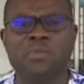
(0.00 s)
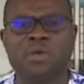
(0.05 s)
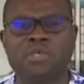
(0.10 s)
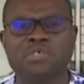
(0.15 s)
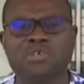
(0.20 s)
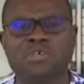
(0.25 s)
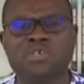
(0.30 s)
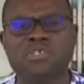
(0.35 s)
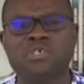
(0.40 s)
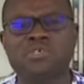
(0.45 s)

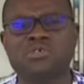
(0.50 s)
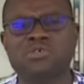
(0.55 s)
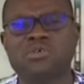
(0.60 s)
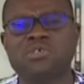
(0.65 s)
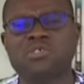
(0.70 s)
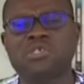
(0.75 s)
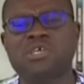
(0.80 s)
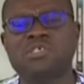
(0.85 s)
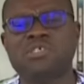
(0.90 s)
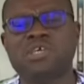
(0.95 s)
because it is
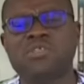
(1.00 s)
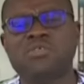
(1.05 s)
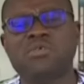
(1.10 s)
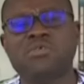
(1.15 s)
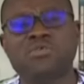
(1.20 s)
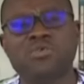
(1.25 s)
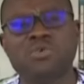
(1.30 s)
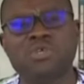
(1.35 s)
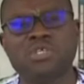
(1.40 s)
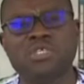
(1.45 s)
this authority
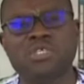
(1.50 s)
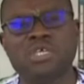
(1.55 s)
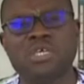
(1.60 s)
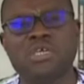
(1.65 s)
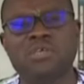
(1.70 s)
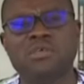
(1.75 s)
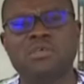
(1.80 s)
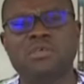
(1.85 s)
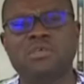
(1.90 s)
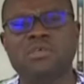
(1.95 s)
that
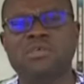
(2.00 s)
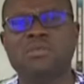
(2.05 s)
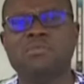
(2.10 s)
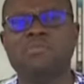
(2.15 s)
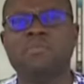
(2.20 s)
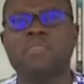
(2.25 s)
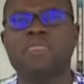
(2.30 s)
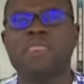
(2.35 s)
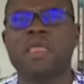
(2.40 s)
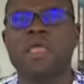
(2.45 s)
examines all
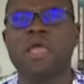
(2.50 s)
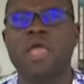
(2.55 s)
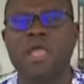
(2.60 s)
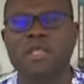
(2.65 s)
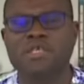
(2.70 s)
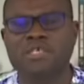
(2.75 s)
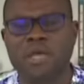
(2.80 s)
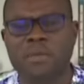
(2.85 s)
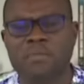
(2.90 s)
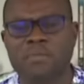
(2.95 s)
disputes
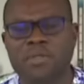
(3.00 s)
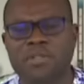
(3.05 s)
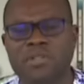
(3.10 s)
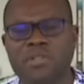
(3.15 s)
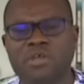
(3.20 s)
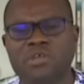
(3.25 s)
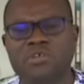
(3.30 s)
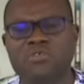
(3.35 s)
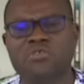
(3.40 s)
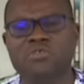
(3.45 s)
relating to
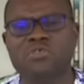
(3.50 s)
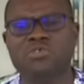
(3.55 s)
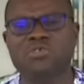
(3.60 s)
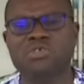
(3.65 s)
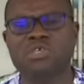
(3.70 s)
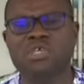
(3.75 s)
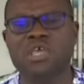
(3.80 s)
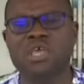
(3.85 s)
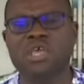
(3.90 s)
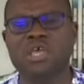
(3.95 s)
public
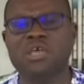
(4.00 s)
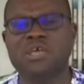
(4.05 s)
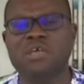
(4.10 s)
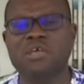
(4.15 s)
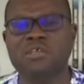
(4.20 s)
procurement,